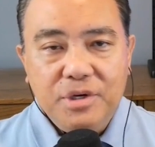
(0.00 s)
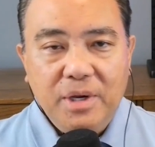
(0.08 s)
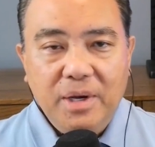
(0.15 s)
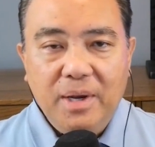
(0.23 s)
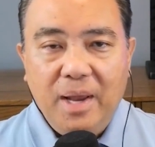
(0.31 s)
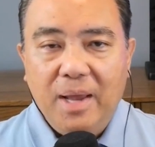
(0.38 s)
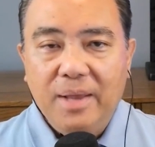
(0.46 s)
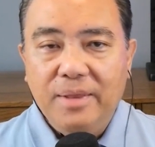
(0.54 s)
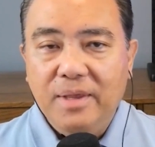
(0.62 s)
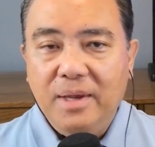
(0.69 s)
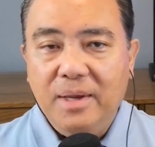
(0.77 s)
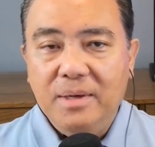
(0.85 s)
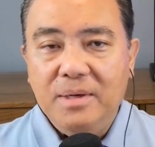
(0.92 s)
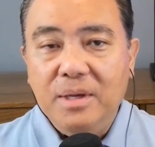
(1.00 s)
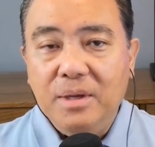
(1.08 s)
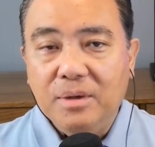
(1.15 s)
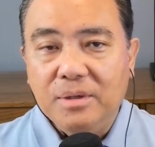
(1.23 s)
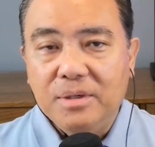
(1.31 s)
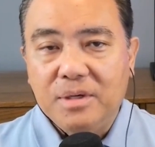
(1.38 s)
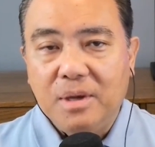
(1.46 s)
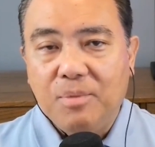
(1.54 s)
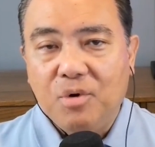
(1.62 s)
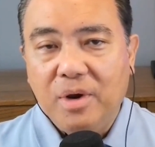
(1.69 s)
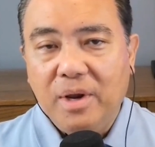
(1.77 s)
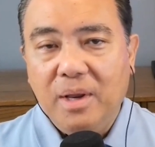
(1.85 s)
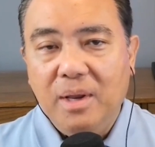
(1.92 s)
sheet and the deal
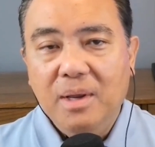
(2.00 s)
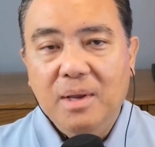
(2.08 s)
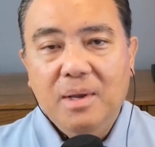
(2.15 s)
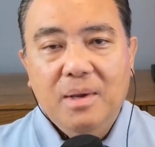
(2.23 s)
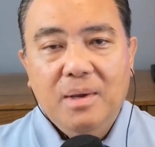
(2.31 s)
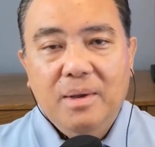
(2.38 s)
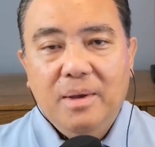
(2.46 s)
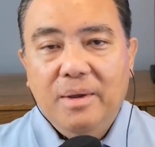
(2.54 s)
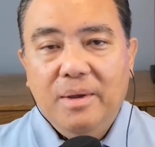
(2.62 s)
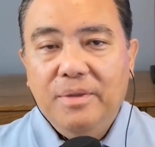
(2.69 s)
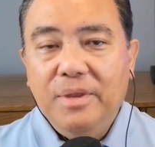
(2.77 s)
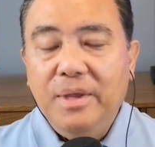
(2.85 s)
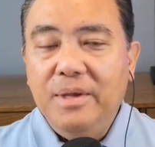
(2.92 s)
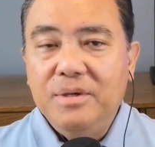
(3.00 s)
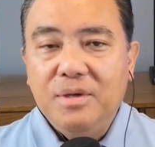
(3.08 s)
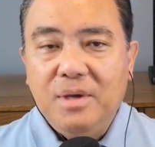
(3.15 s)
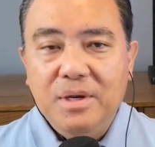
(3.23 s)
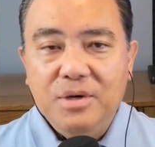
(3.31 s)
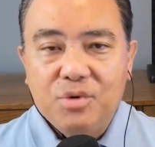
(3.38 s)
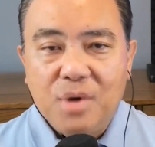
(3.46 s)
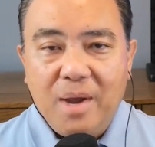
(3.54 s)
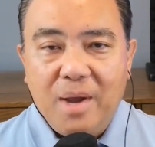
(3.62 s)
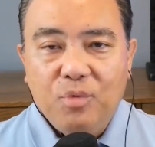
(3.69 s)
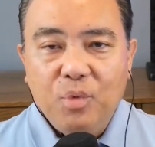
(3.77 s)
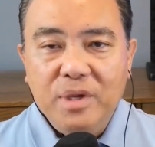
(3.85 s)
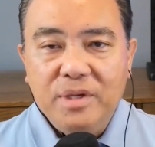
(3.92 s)
summary, these can
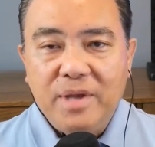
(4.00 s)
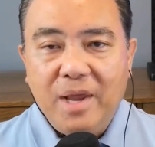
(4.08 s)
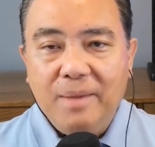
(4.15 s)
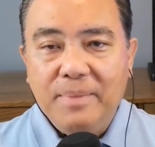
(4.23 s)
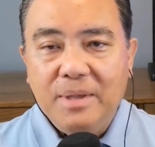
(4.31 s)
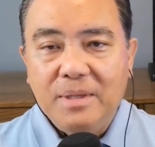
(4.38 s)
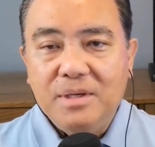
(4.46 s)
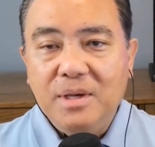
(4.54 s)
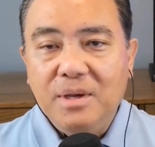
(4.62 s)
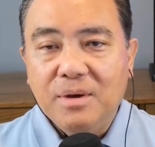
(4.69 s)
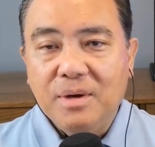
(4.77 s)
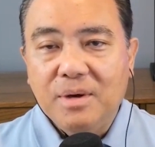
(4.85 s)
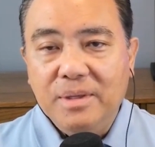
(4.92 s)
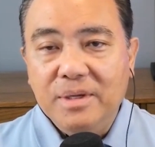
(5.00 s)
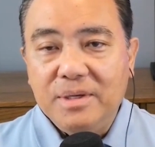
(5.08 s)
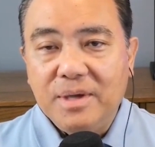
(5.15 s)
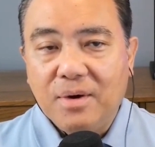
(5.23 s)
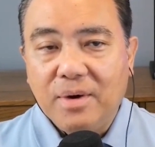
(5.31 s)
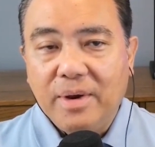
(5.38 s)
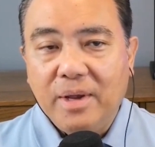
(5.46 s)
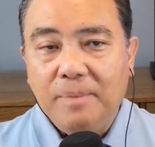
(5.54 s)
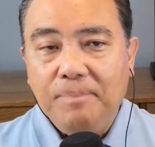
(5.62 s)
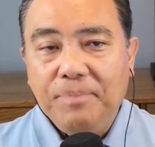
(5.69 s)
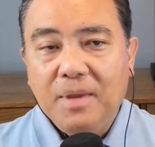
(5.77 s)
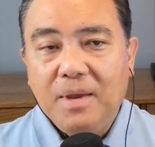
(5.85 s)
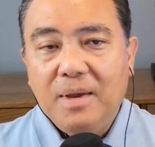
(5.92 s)
drive restatements here in this area,
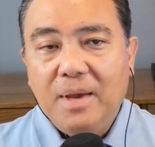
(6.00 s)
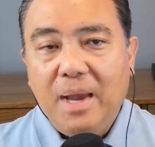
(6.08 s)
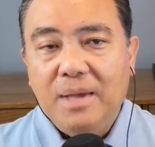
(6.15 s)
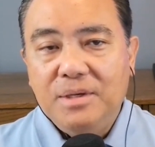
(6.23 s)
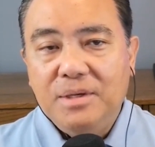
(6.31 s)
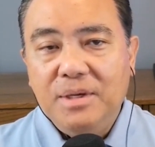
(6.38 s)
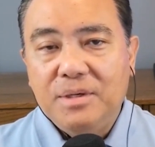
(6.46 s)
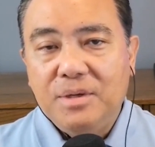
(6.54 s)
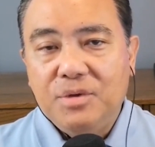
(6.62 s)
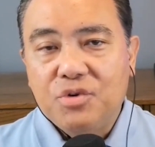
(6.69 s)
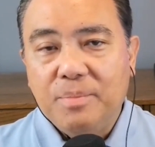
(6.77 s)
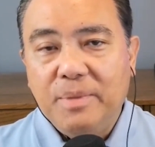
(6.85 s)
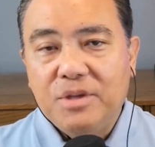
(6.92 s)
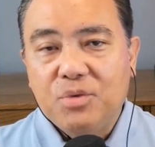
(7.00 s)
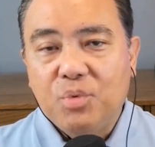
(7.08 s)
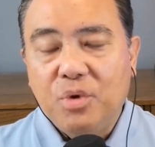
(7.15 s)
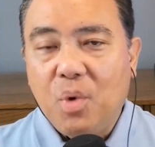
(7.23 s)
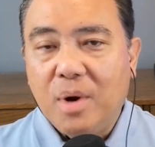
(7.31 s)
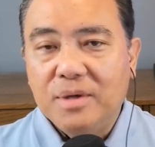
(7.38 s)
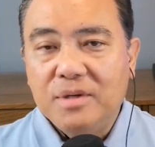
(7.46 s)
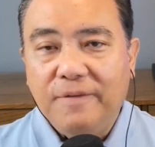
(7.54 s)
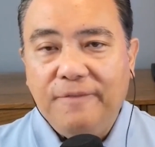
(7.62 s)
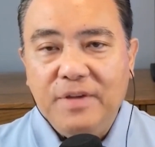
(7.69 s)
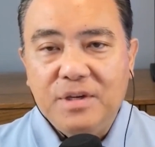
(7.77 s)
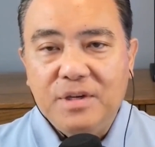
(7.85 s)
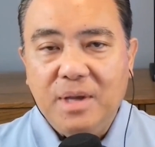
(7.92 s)
as these instruments require
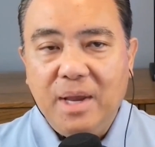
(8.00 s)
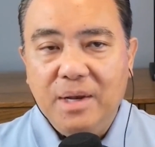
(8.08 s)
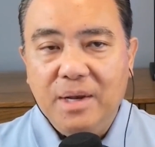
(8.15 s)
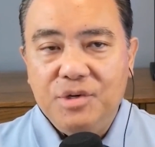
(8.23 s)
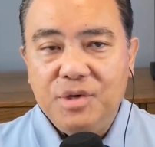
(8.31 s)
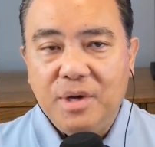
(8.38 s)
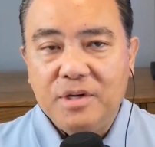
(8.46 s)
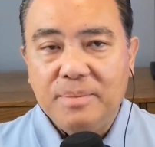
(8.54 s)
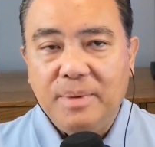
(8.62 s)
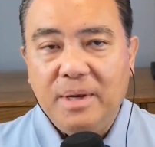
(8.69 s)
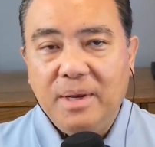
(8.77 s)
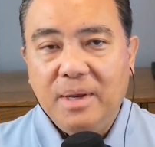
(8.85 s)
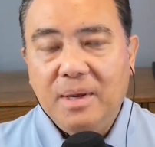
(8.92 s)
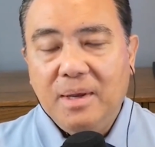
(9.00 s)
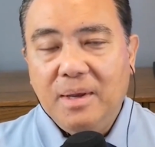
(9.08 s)
sophisticated judgment